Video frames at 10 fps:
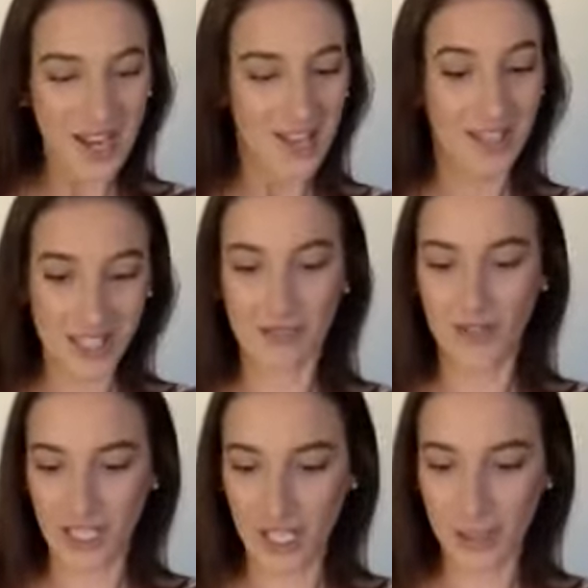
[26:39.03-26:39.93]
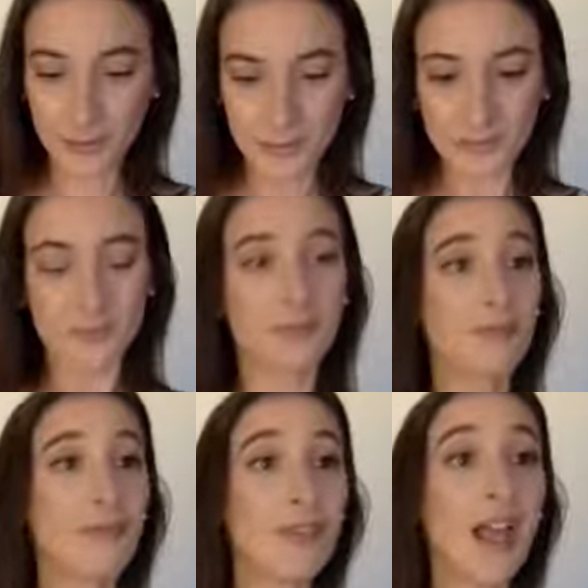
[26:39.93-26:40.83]
this video.
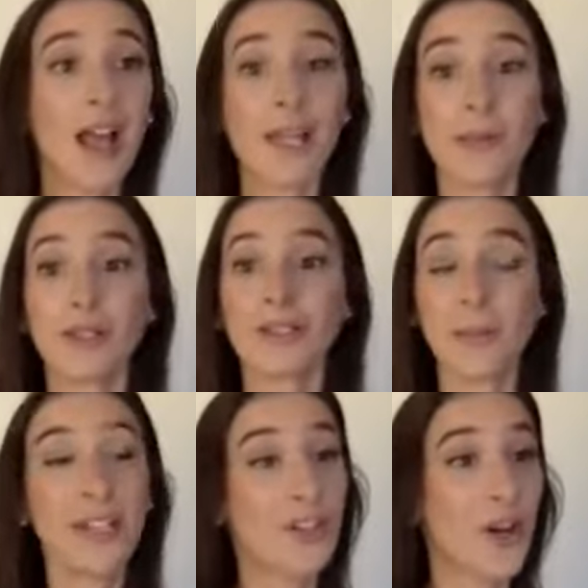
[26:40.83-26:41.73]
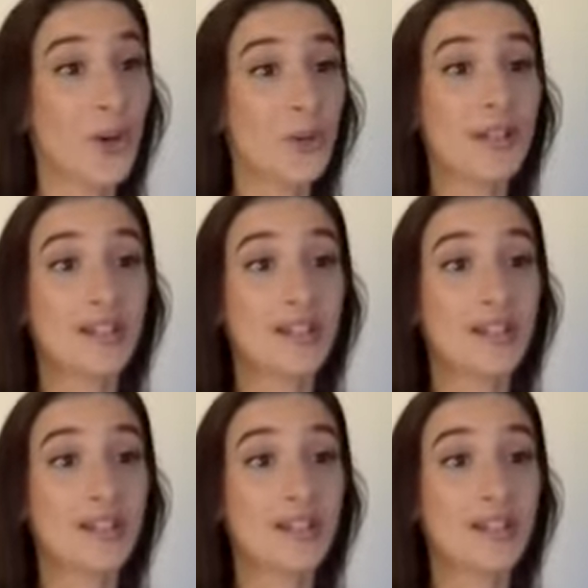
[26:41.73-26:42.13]
Let me know